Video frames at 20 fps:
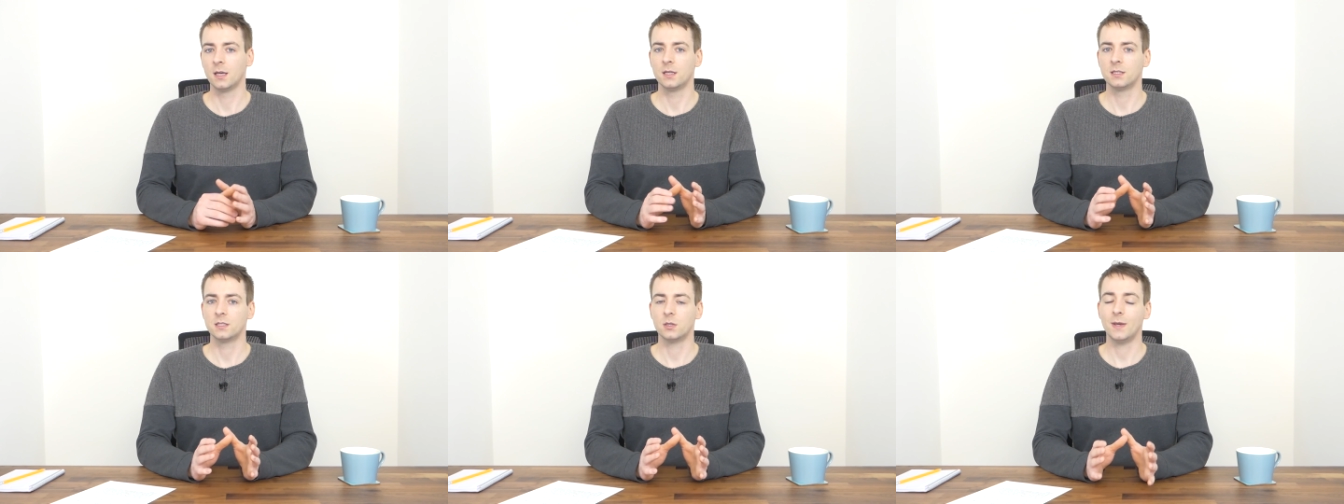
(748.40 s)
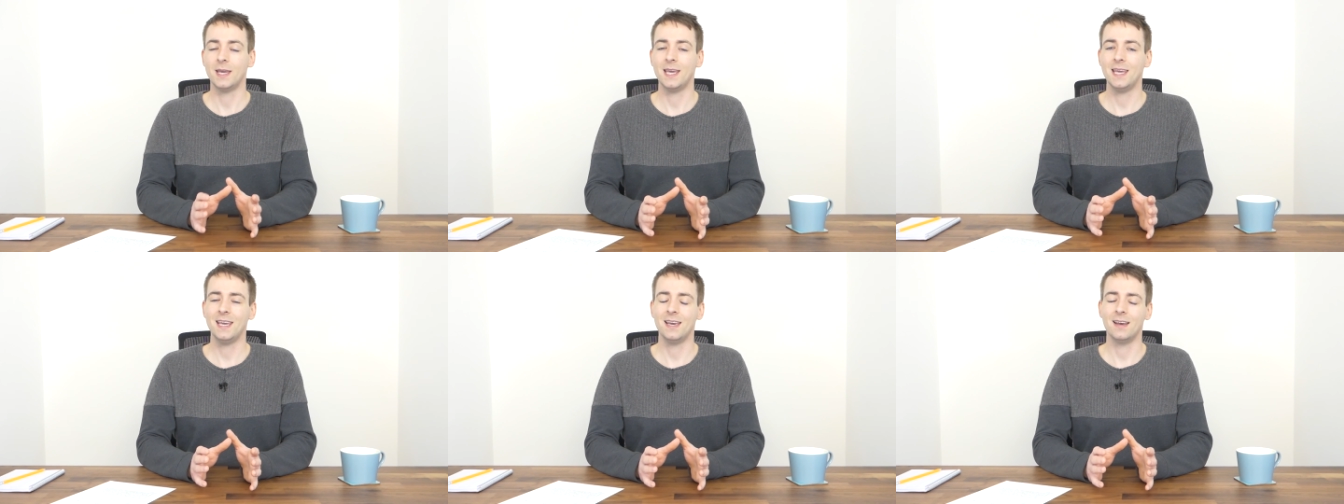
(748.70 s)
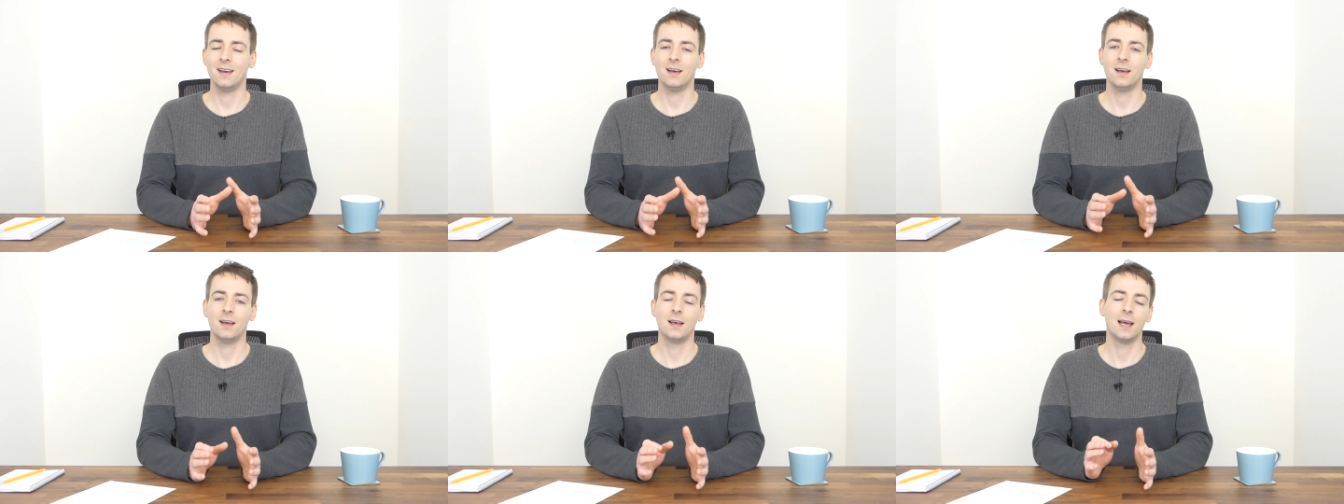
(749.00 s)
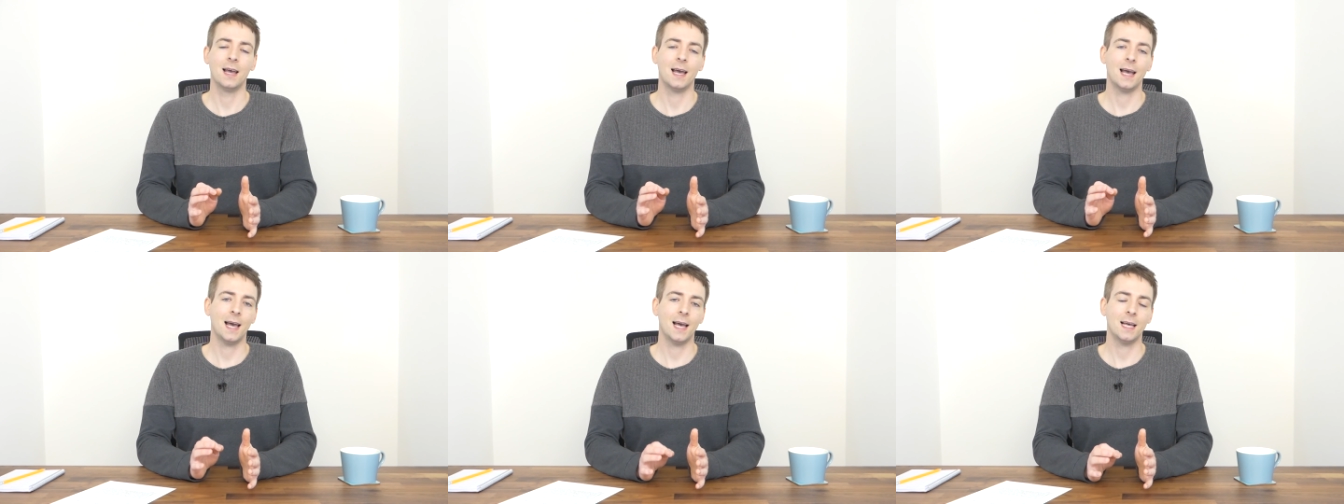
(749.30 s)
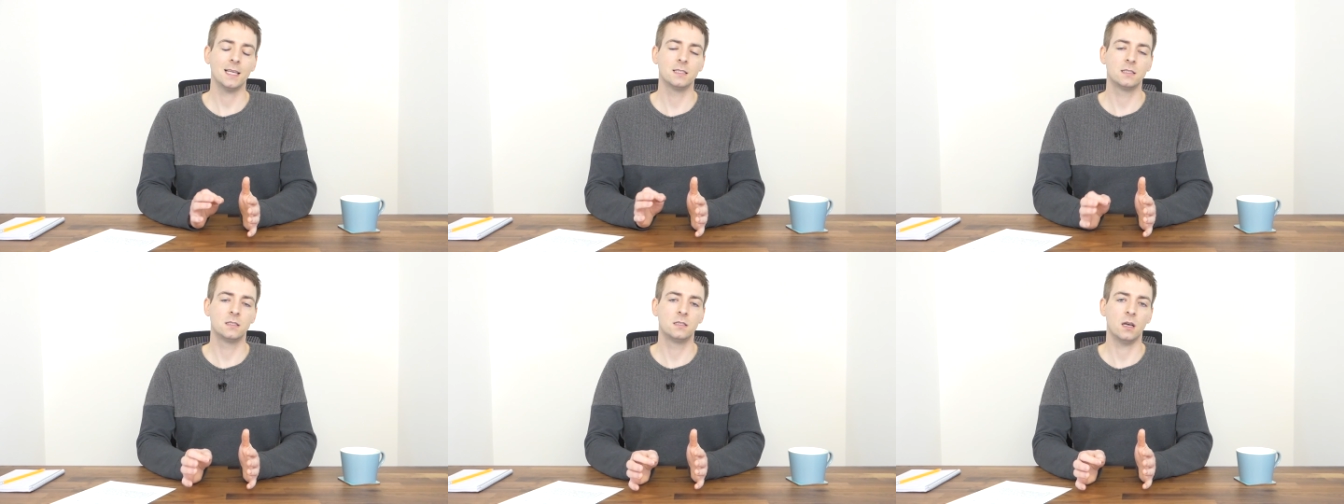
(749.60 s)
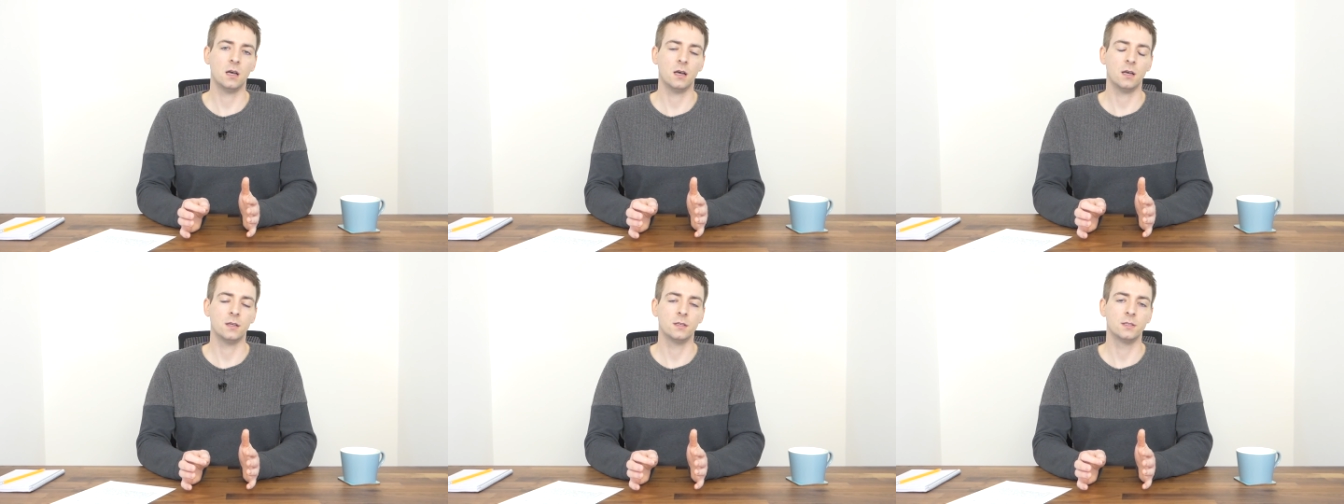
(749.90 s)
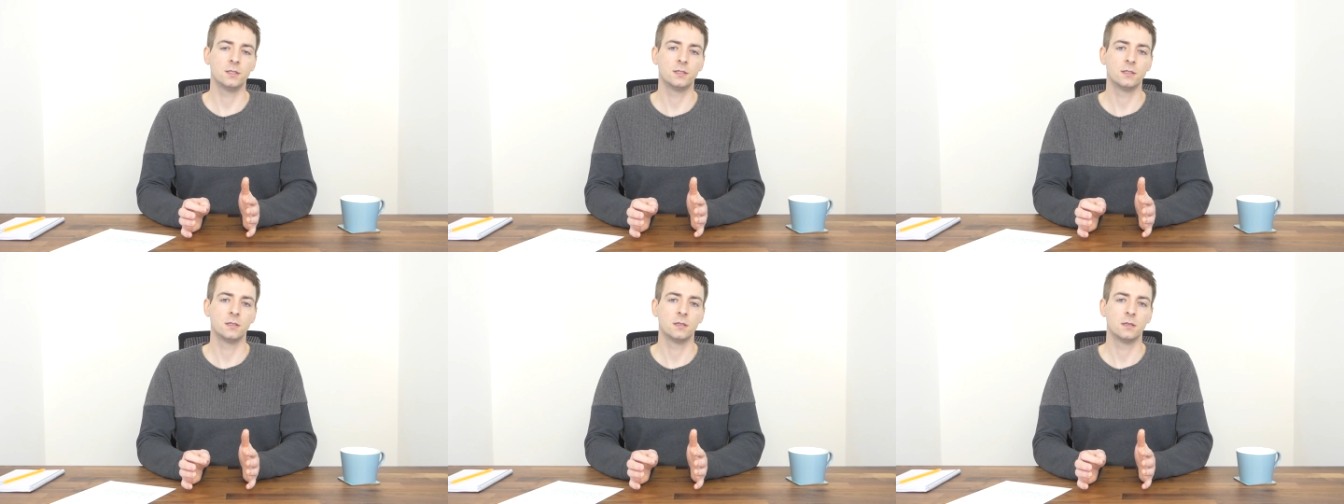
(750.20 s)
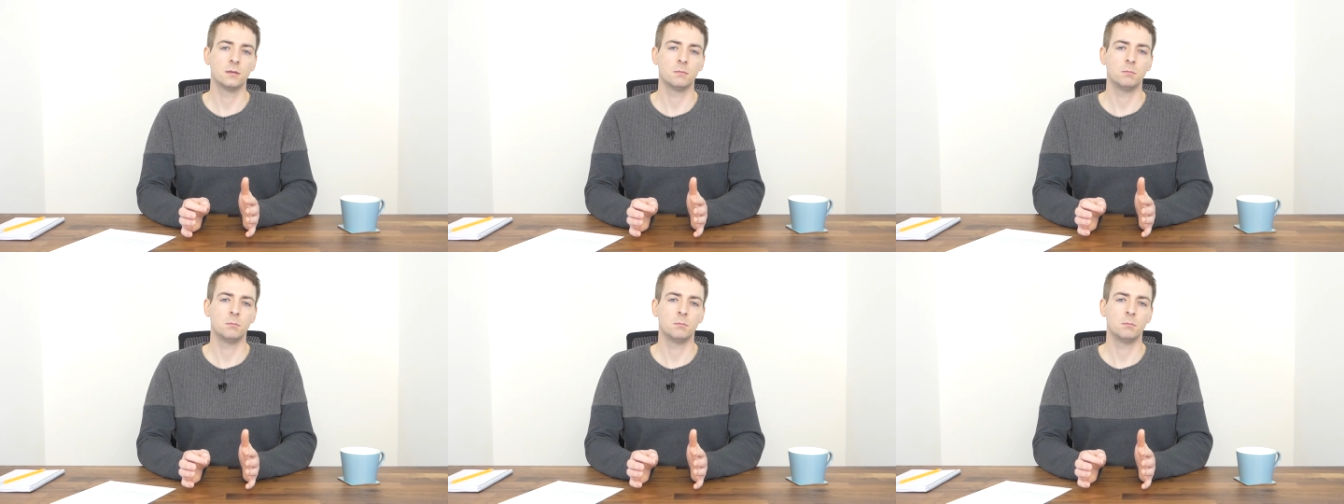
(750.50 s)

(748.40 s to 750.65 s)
So here, as does